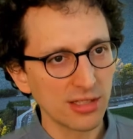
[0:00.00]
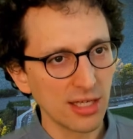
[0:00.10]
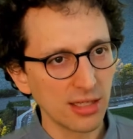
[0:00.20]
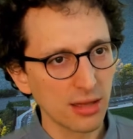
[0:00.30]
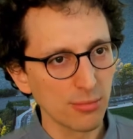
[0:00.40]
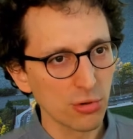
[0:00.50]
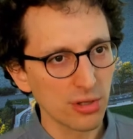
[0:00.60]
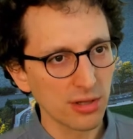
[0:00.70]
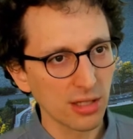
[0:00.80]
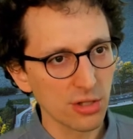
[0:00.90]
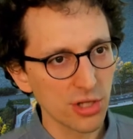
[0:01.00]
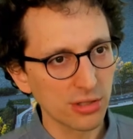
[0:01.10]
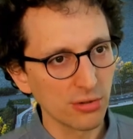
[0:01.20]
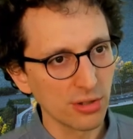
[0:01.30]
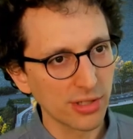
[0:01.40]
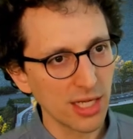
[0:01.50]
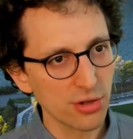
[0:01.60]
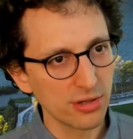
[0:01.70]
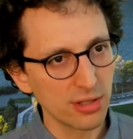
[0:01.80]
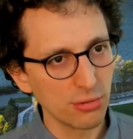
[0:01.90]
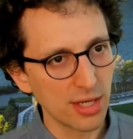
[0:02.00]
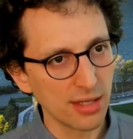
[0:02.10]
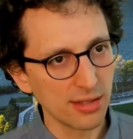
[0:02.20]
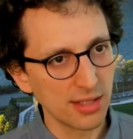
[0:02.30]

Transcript: distribution, the trajectory location that you have,